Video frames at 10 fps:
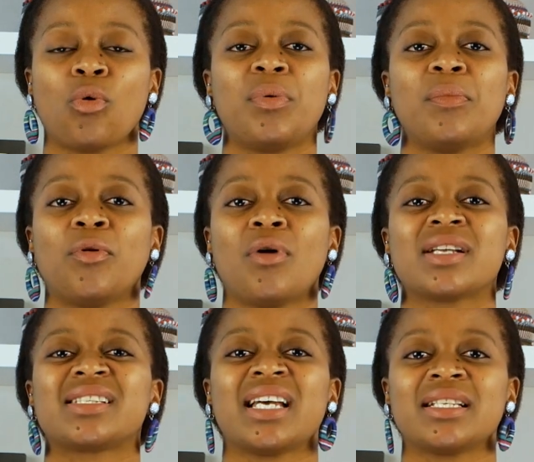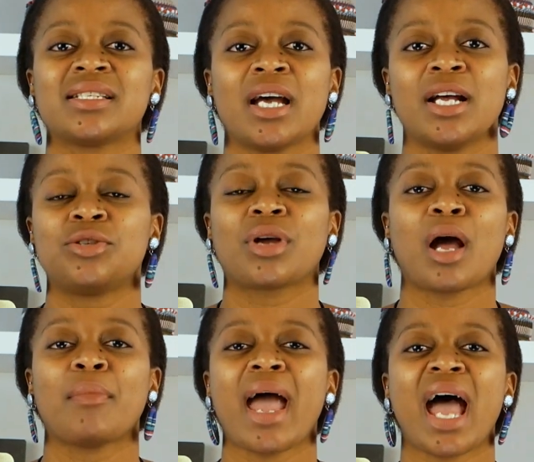We're people who are sent to
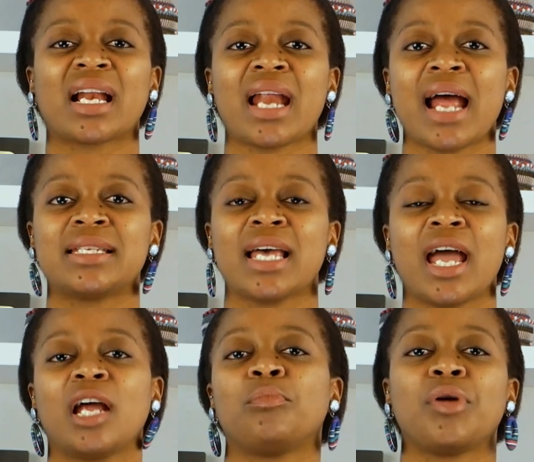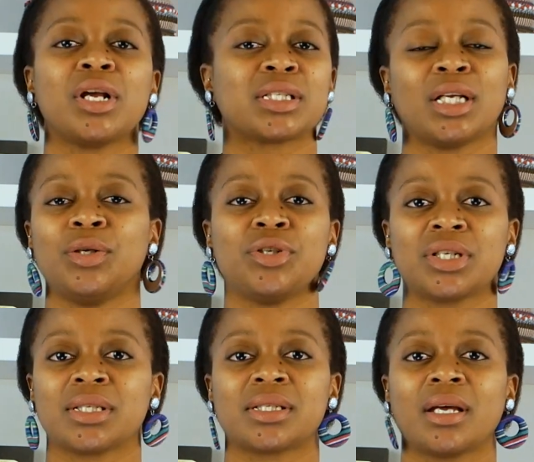come add light and bring
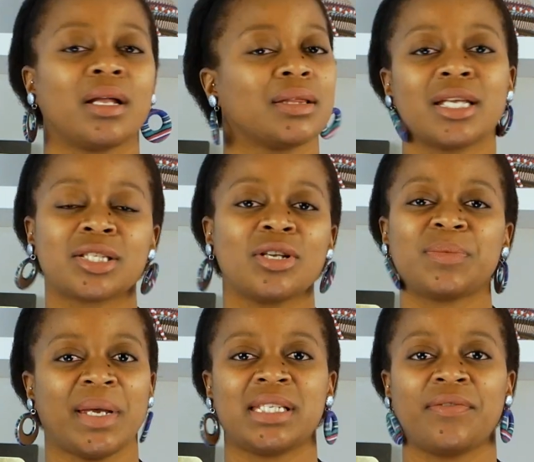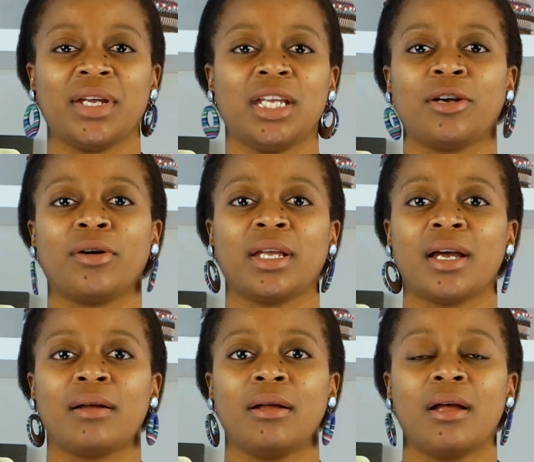solutions. There's no space for ego
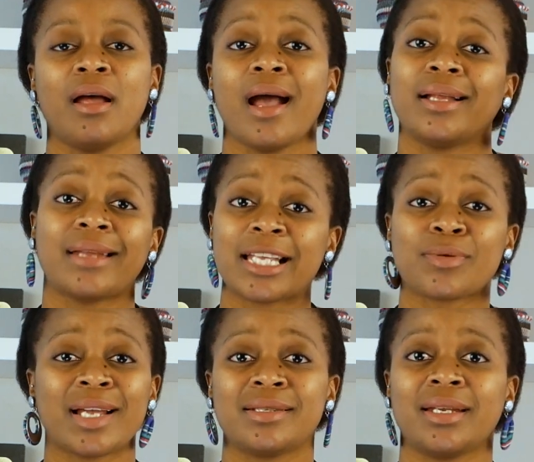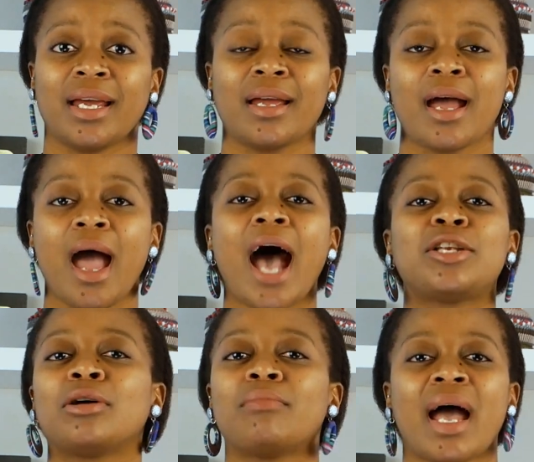here. And that's why today, I
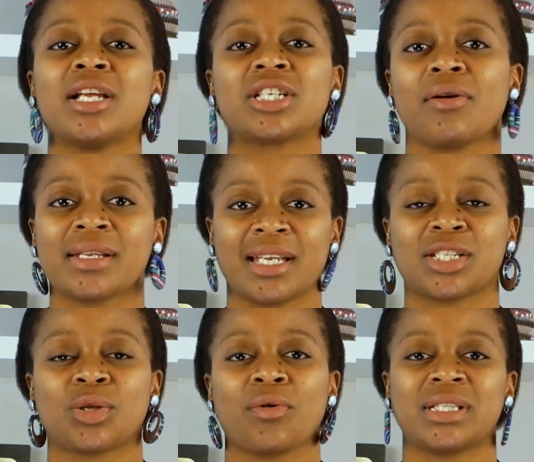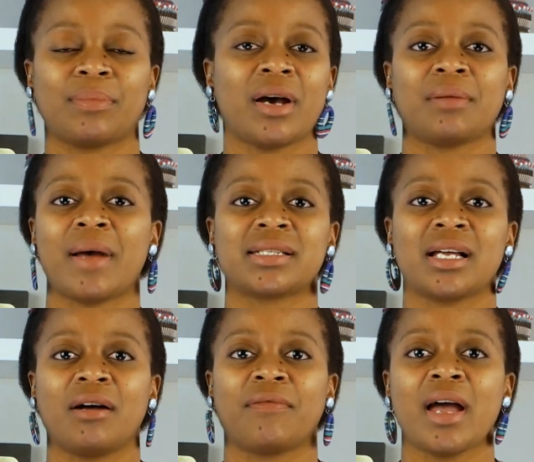don't mind sharing such stories about
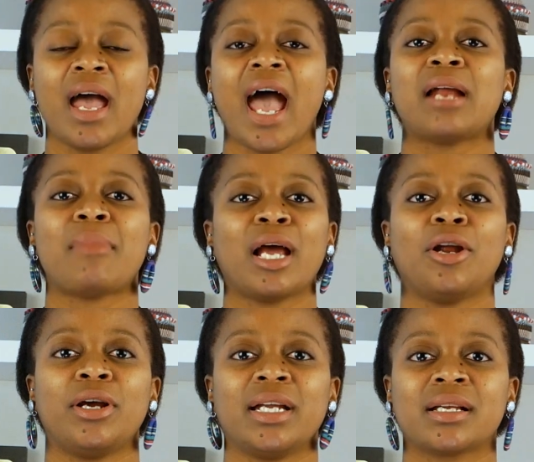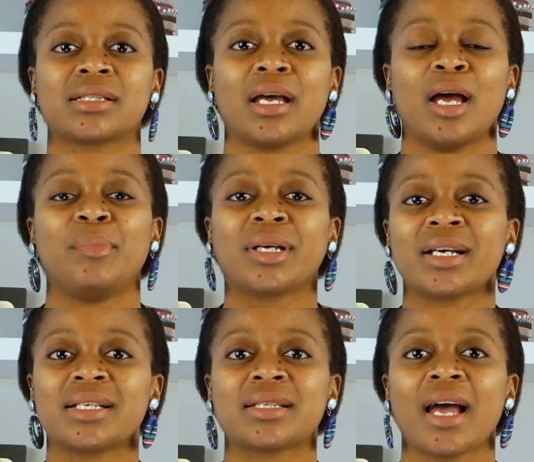myself and my learnings,
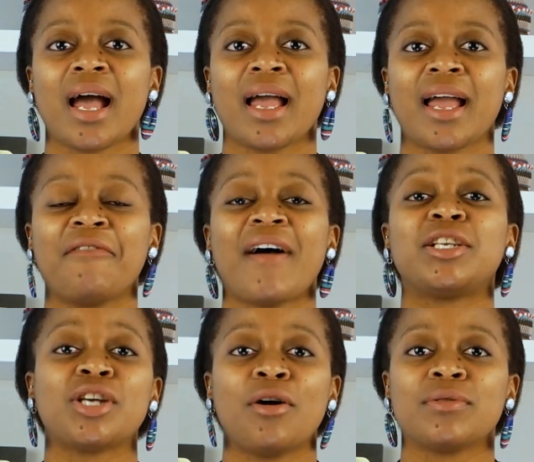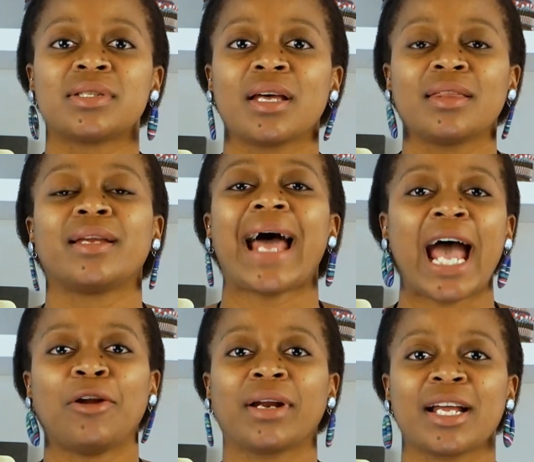because if I don't, then
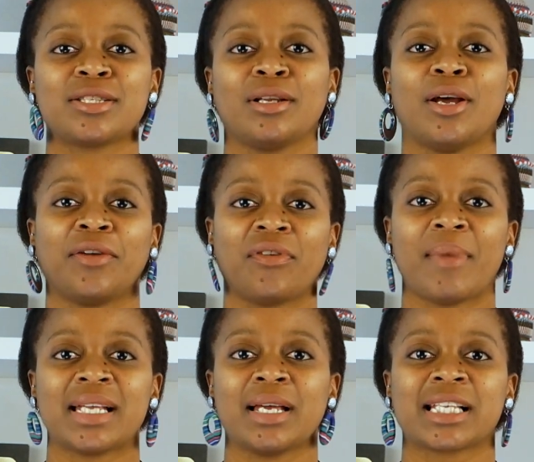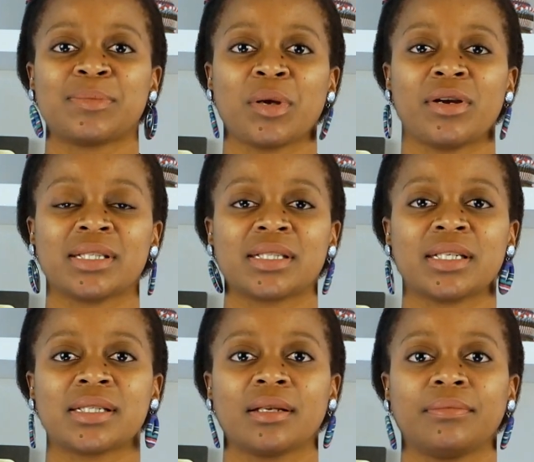I don't get to learn from my
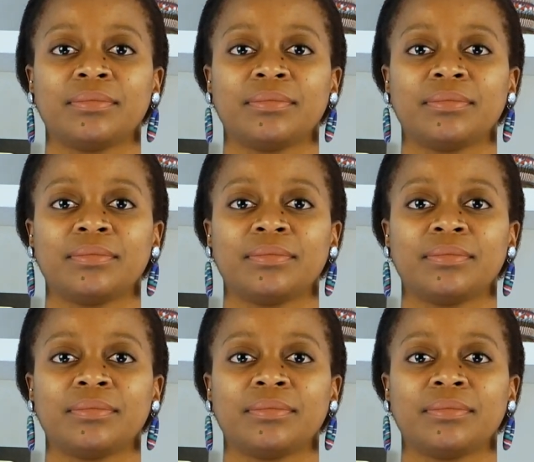experiences.